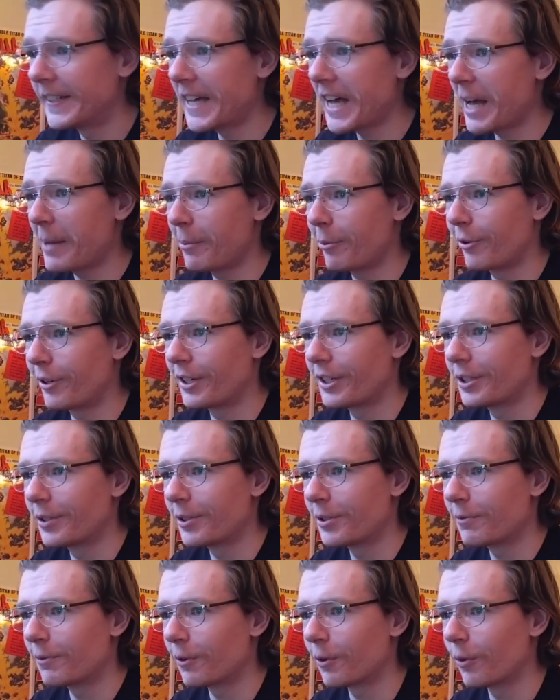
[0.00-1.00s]
yeah, I've wanted to
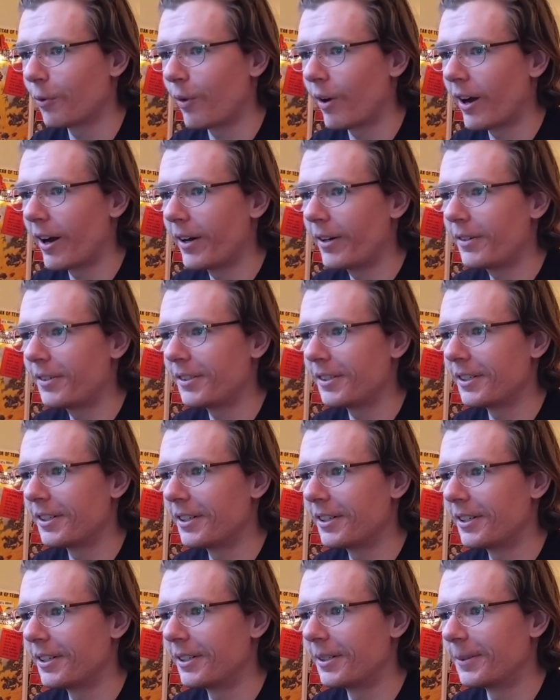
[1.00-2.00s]
do this for a while.
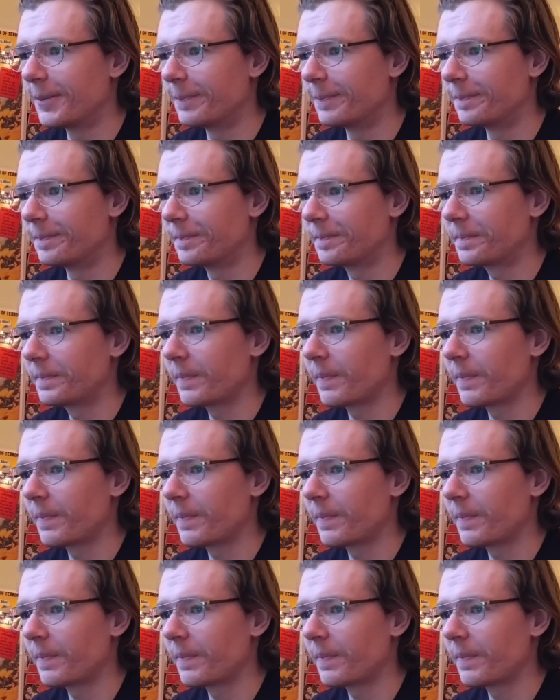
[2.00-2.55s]
I'm